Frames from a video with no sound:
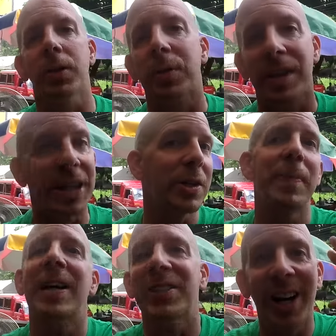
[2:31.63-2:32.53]
So thank you,
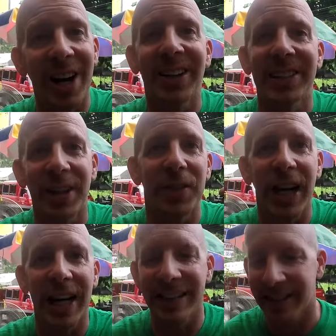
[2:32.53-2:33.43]
Patreons. I love you
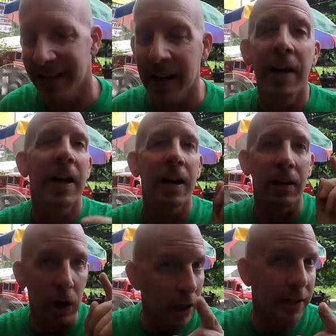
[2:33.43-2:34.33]
guys.
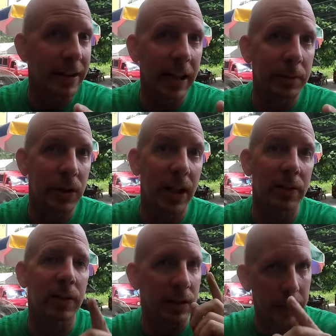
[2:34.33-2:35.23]
Call out the name
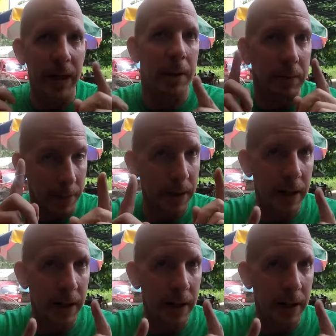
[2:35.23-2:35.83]
shouts coming up.